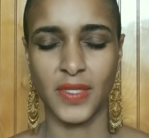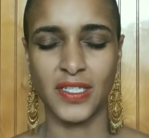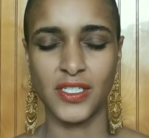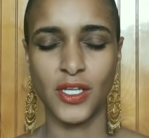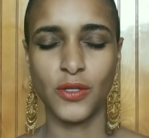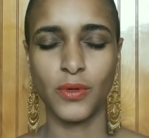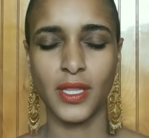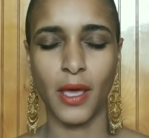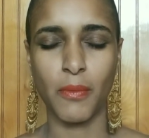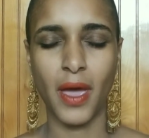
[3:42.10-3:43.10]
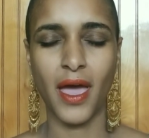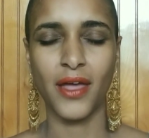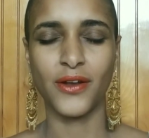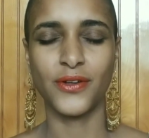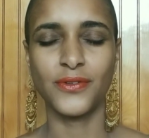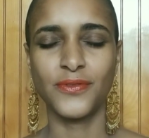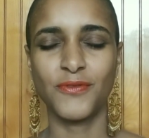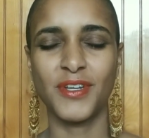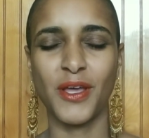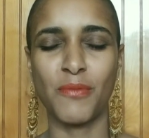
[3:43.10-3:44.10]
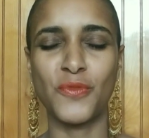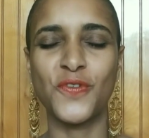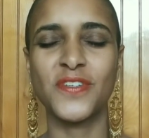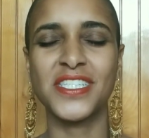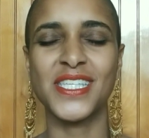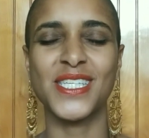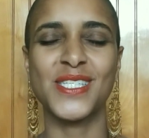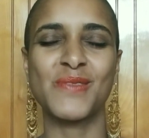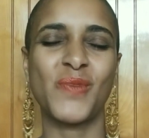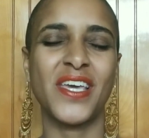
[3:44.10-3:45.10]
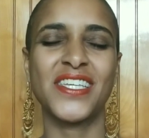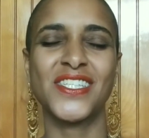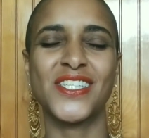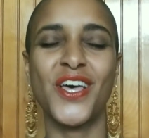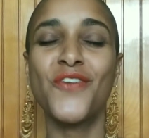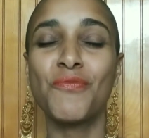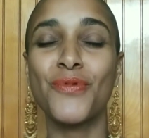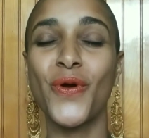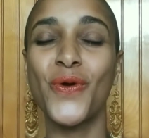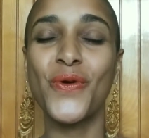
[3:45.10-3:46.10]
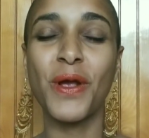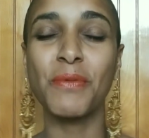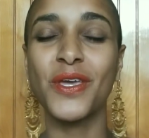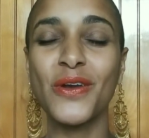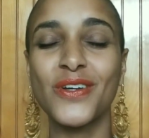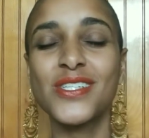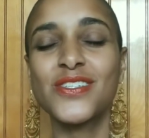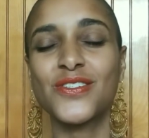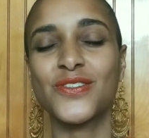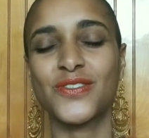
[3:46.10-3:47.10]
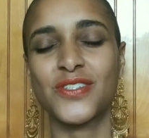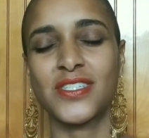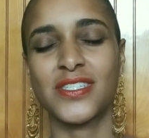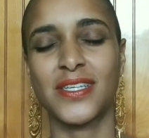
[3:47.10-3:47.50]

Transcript: Continuing that pattern, we now move into the space of programming crystals.